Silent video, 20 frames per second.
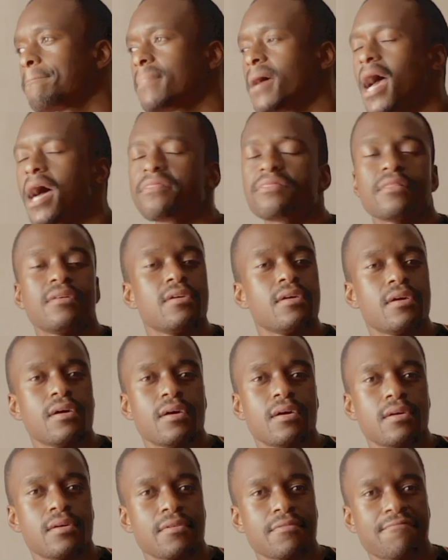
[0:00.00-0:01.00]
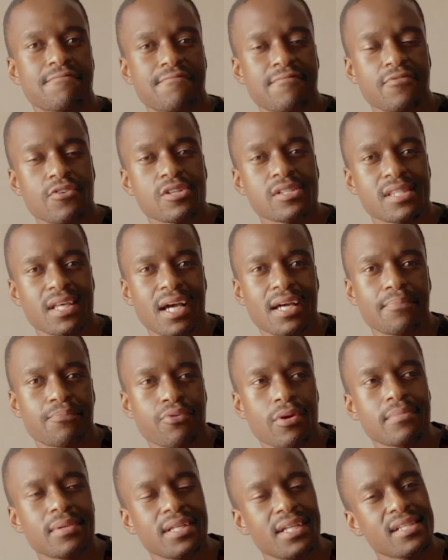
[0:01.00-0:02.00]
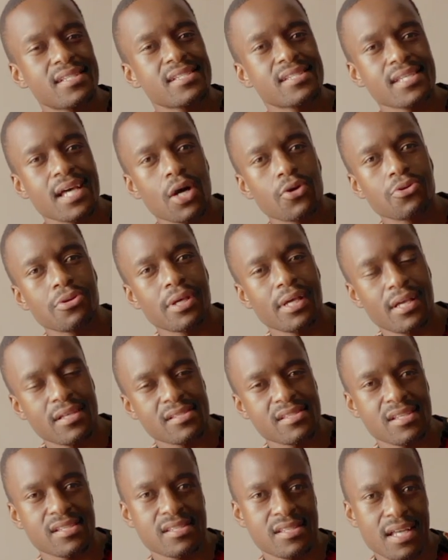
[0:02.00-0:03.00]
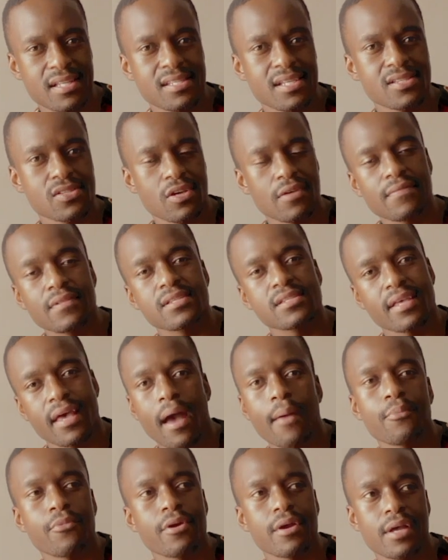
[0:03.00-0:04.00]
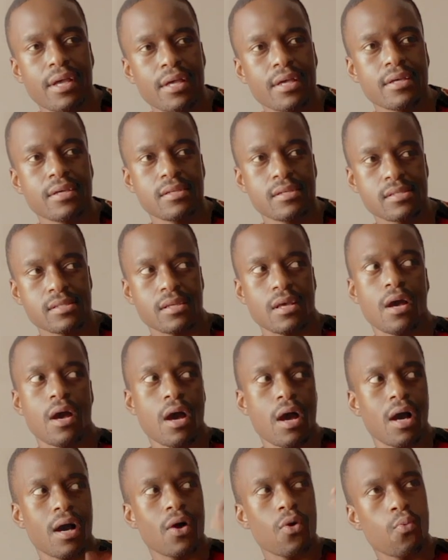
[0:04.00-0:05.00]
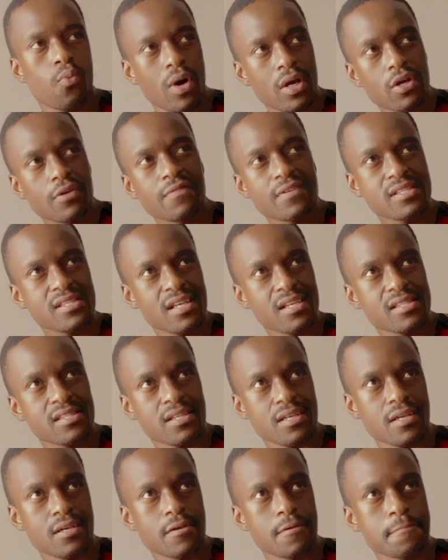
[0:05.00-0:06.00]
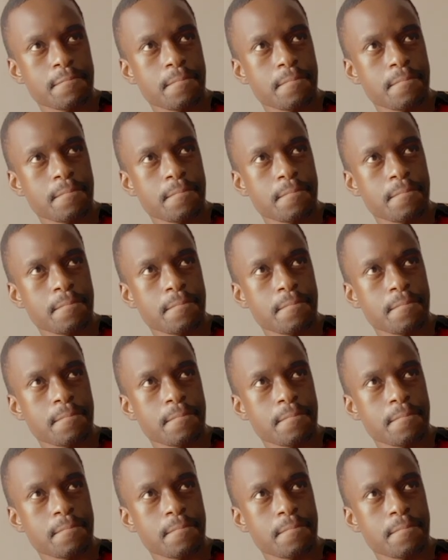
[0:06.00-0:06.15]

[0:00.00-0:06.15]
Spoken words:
And the first thing I probably need to tell you is the settings of this camera is 1/60